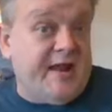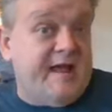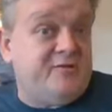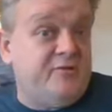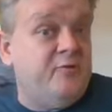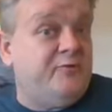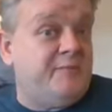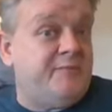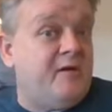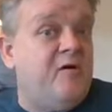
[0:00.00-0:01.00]
to have to do
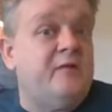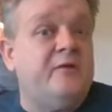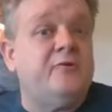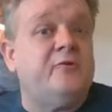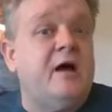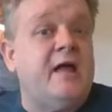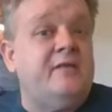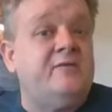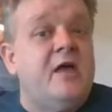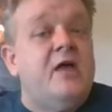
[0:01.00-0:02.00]
something along those
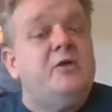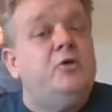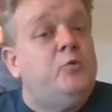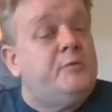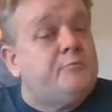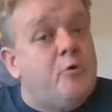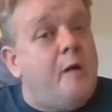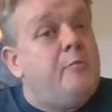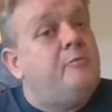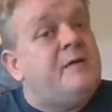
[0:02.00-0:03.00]
lines, you would
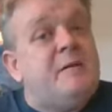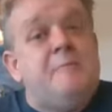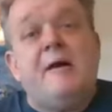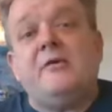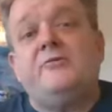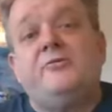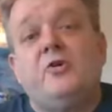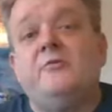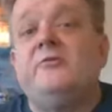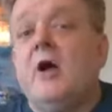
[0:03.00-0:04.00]
probably be better
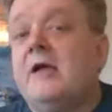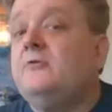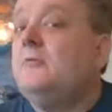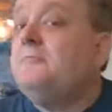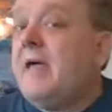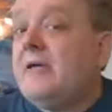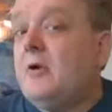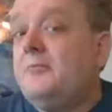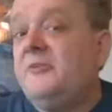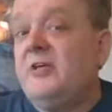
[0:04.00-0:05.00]
served talking to a
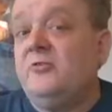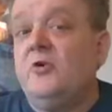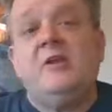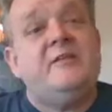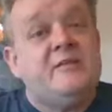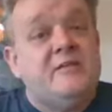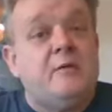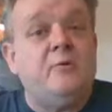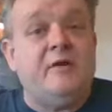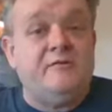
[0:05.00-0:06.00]
bankruptcy attorney than a
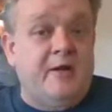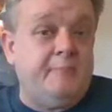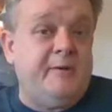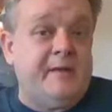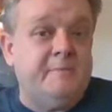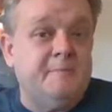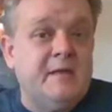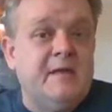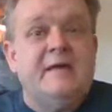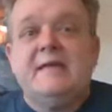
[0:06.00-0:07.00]
debt relief company.
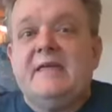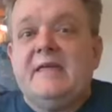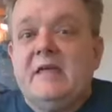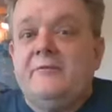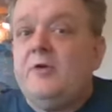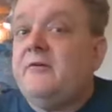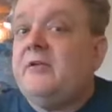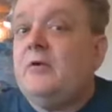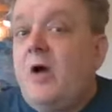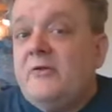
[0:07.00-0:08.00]
If you have
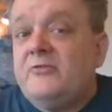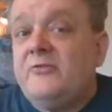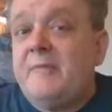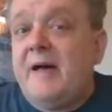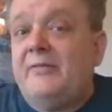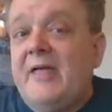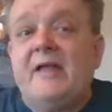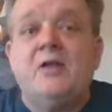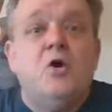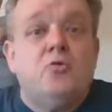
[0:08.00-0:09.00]
any questions about
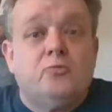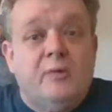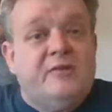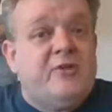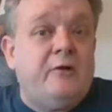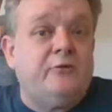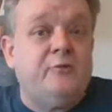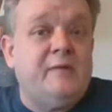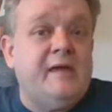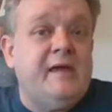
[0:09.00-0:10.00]
that, reach out to
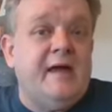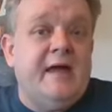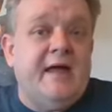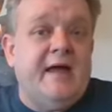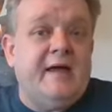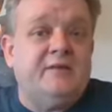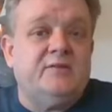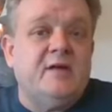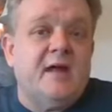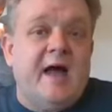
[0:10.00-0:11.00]
me
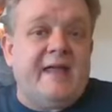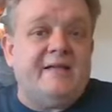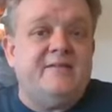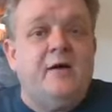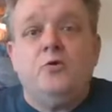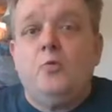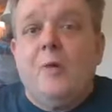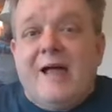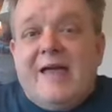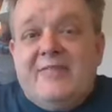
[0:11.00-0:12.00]
and I can tell you
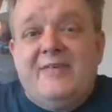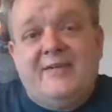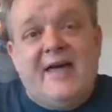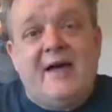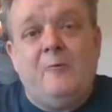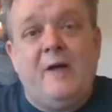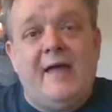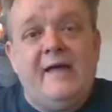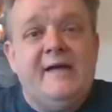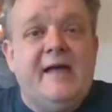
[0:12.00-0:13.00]
why I think that
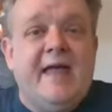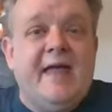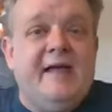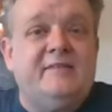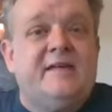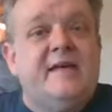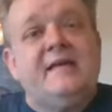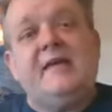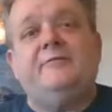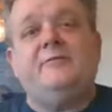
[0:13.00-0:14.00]
way. And
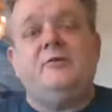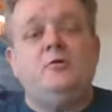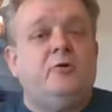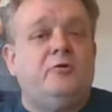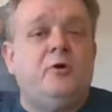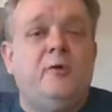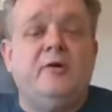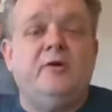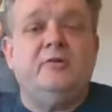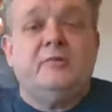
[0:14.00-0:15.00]
if you don't know a
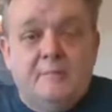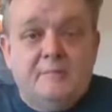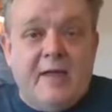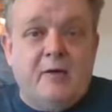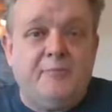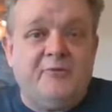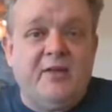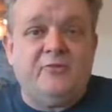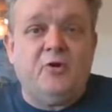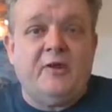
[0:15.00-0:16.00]
good bankruptcy
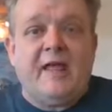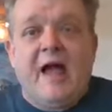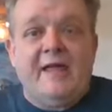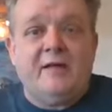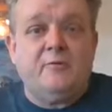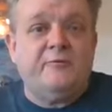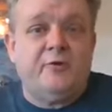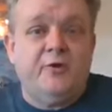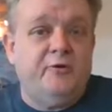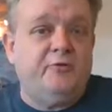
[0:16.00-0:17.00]
attorney, I can
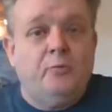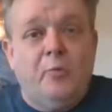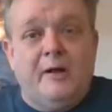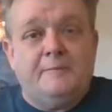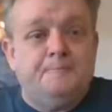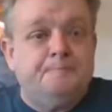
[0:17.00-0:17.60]
refer you to one.